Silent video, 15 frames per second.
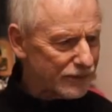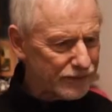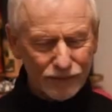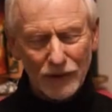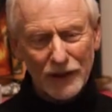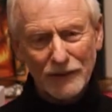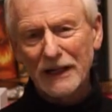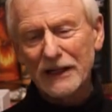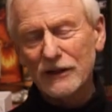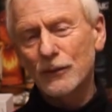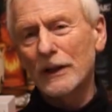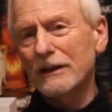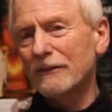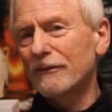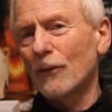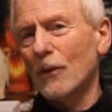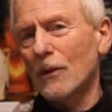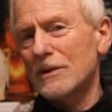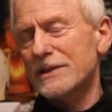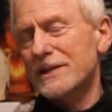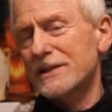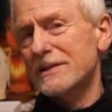One of my
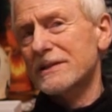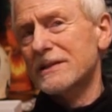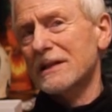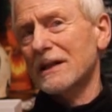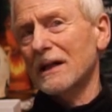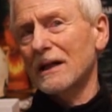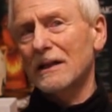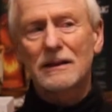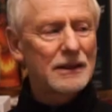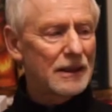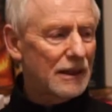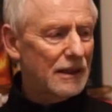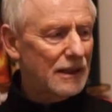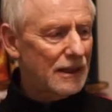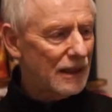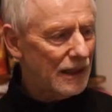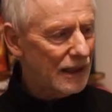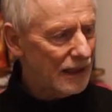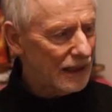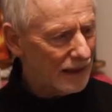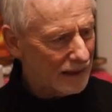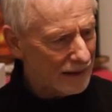24s is,
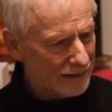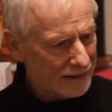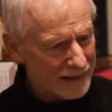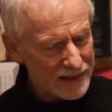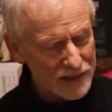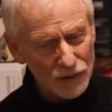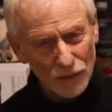it's